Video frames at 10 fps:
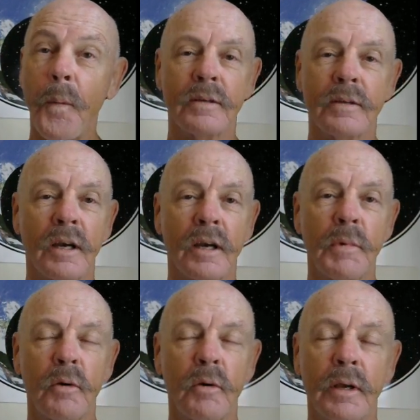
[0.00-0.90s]
The second
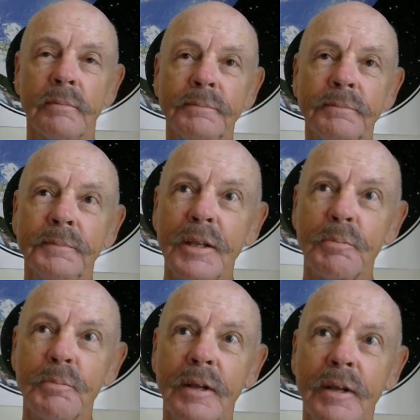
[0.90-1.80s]
bite would be, that's
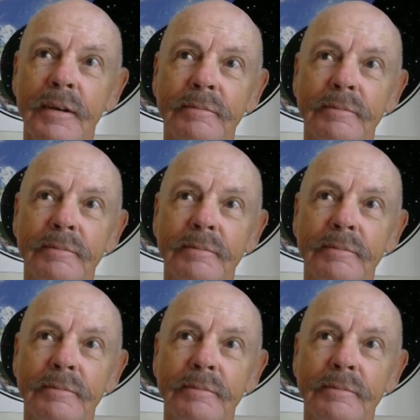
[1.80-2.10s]
pretty good.